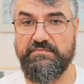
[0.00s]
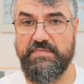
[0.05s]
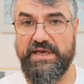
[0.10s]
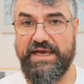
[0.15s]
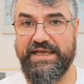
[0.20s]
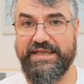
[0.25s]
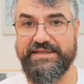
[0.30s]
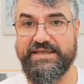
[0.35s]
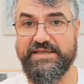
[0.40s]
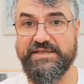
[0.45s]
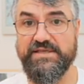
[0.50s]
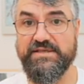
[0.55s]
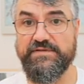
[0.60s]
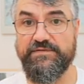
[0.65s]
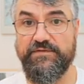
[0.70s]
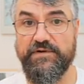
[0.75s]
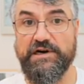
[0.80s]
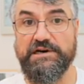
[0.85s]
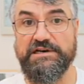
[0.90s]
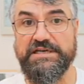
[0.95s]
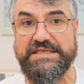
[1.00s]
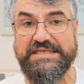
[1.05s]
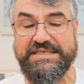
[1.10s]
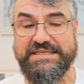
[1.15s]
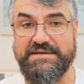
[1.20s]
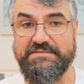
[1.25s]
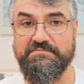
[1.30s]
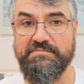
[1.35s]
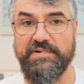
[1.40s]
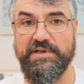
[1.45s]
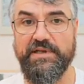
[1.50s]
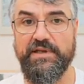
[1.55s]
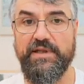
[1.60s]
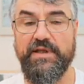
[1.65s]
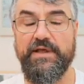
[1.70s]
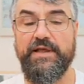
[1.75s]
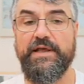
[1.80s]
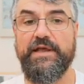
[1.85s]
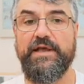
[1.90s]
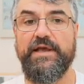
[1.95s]
and this is very simple
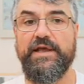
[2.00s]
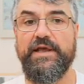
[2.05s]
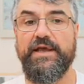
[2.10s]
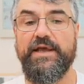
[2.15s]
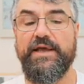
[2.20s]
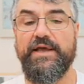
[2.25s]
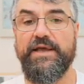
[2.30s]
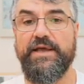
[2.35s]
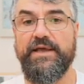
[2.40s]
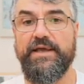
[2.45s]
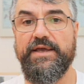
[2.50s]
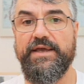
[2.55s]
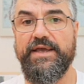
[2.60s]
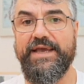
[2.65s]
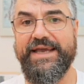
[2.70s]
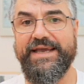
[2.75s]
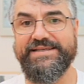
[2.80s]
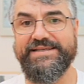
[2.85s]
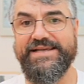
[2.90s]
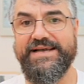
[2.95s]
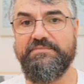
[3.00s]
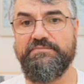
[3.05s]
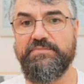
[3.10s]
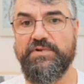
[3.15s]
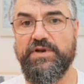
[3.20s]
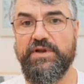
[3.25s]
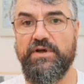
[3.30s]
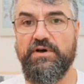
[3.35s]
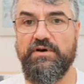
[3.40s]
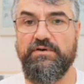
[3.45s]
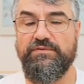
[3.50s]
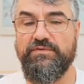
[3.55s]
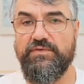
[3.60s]
example of